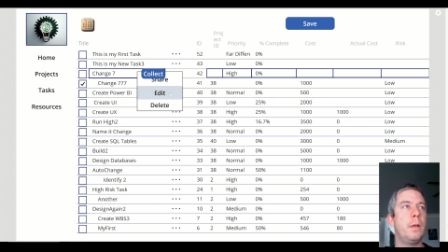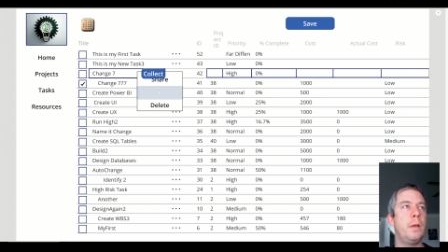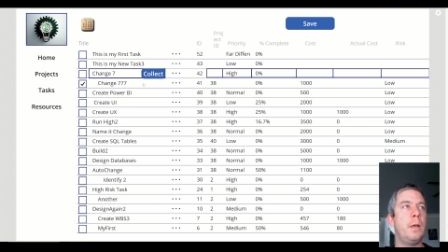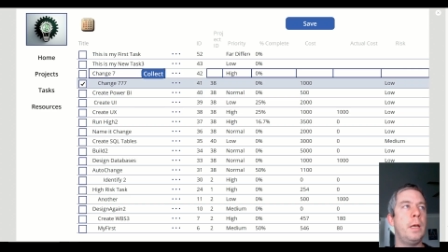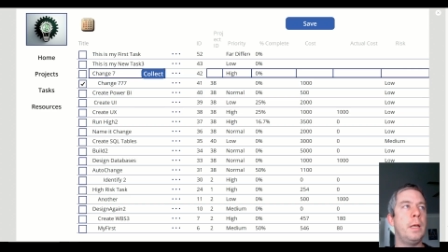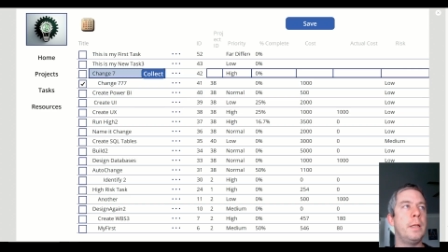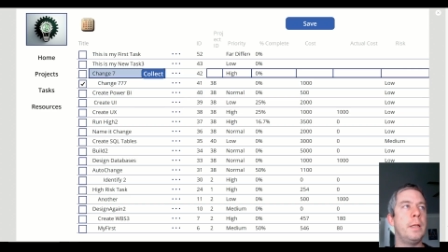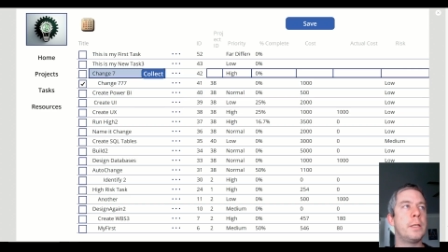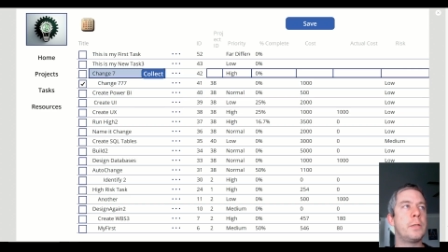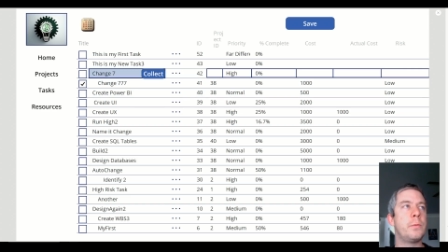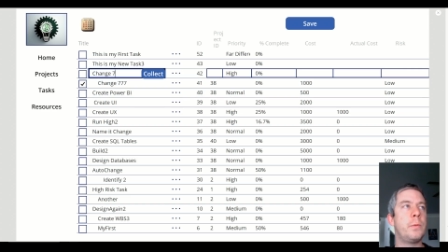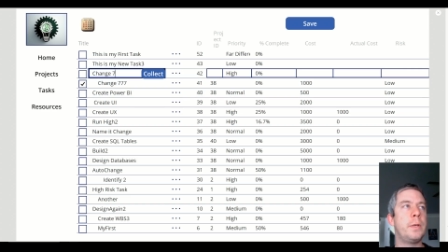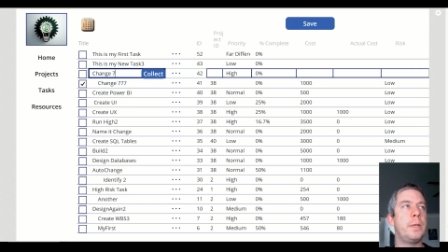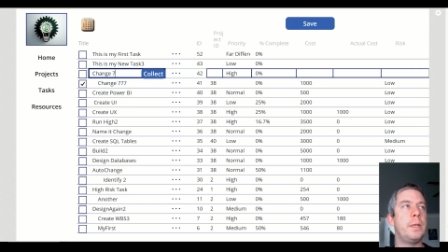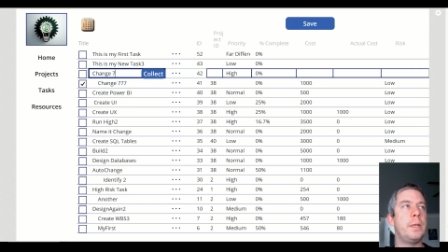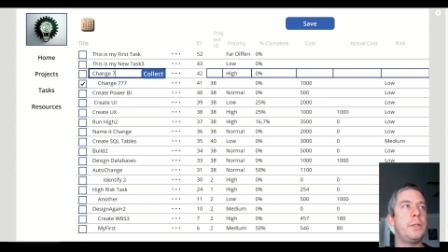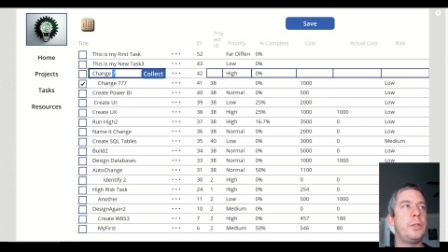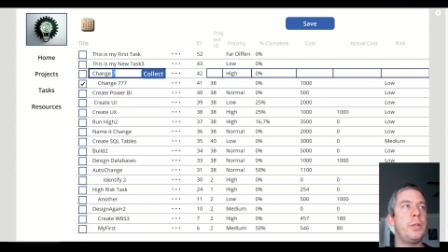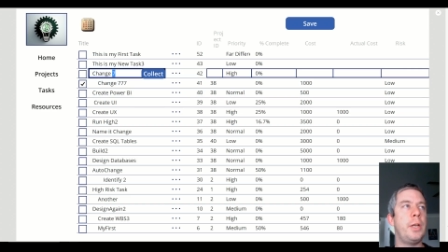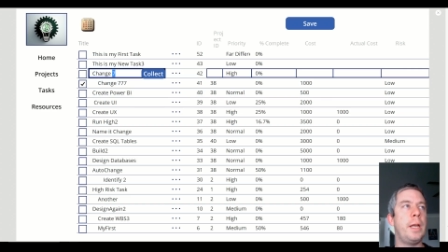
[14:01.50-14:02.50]
and this one to
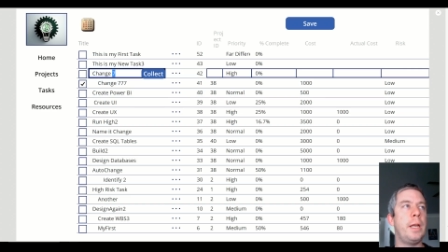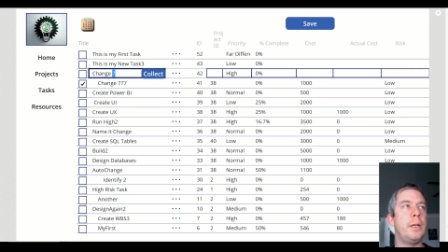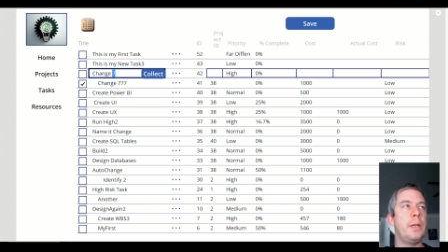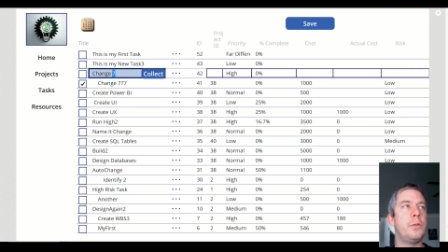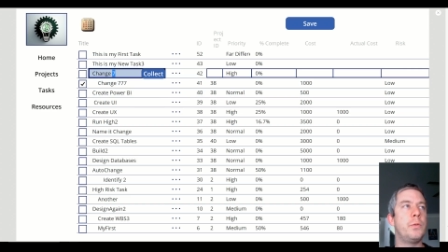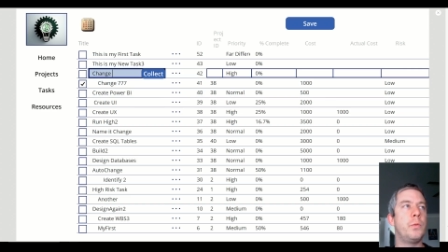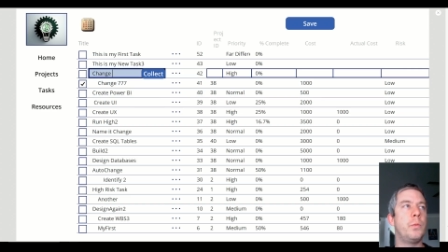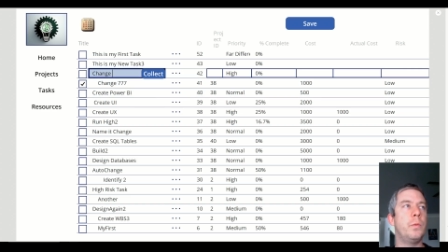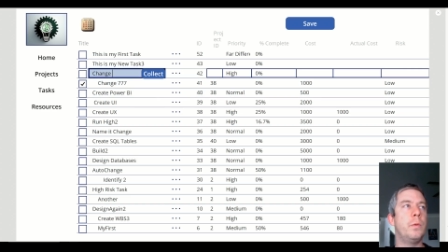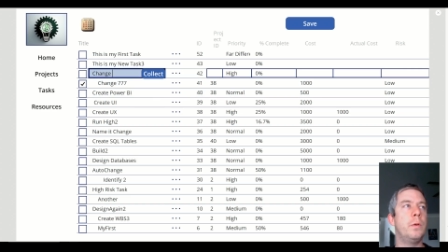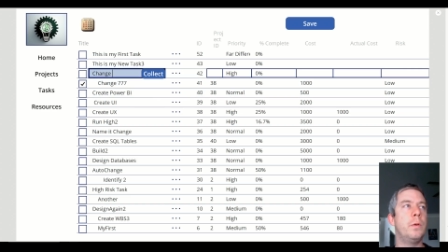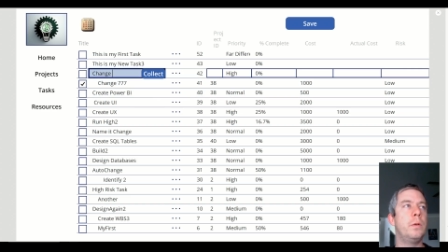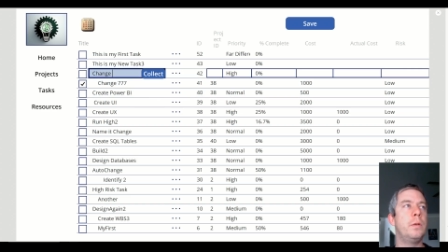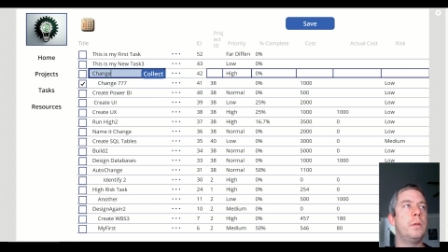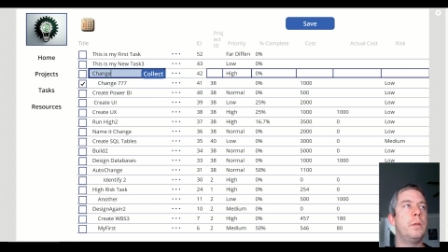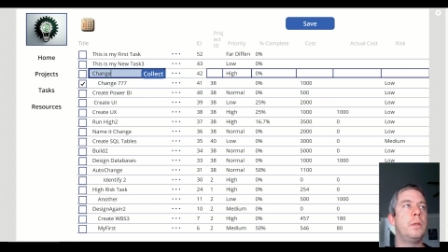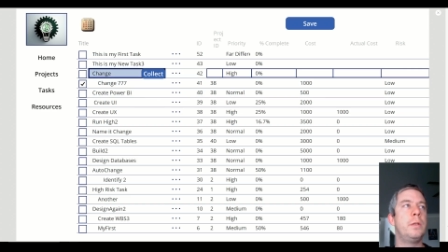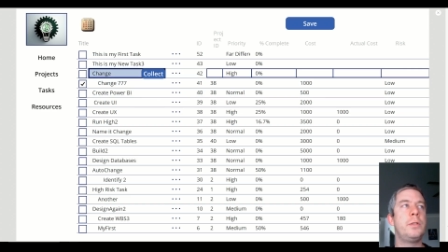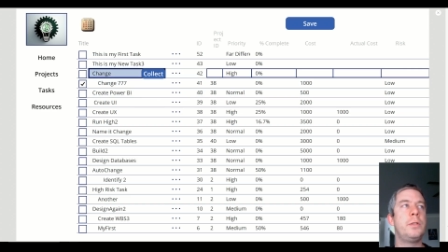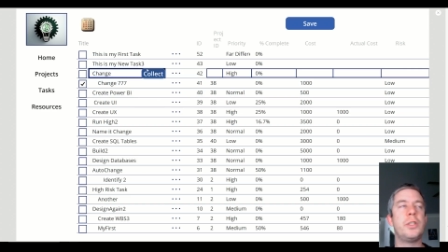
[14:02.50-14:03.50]
change,
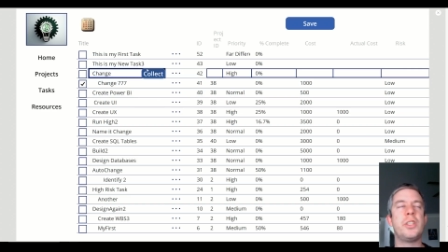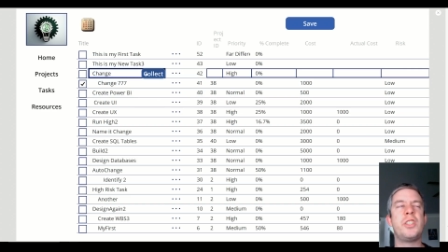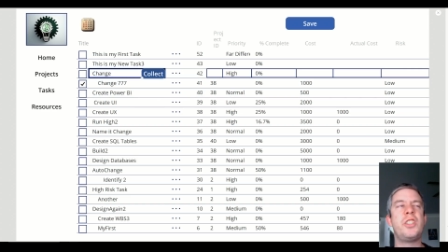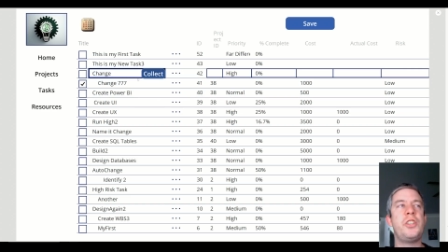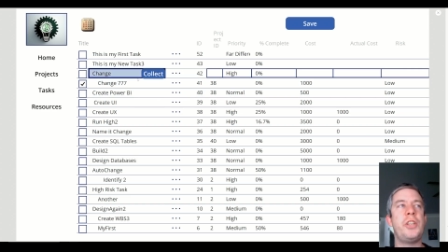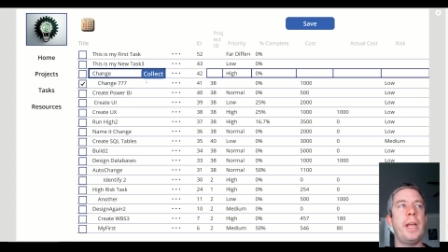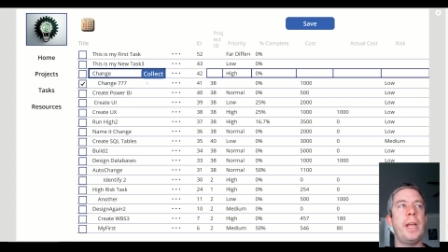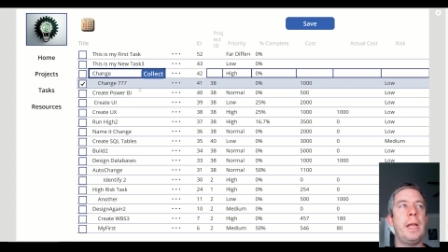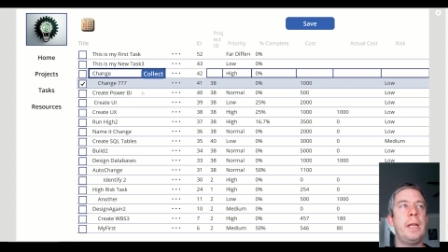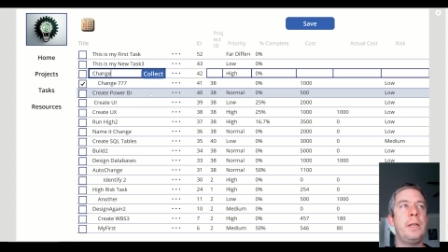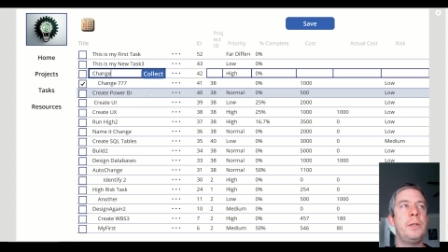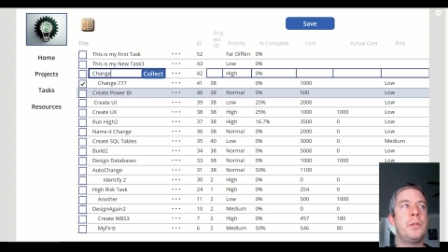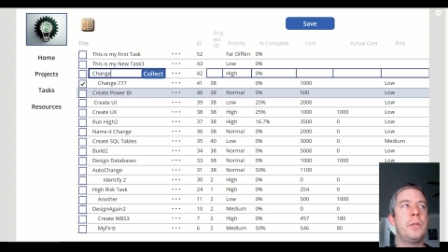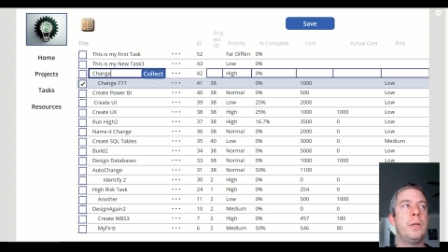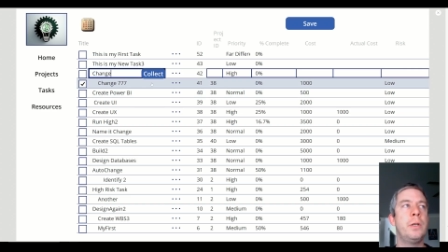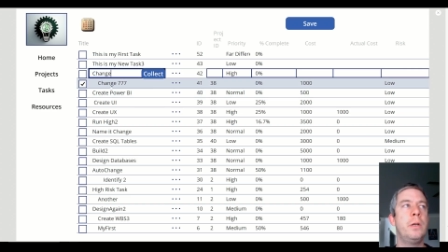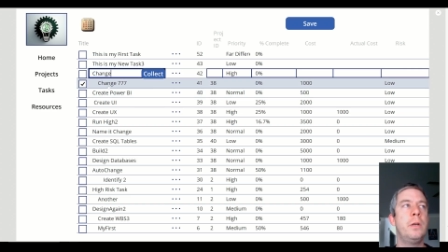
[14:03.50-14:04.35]
just change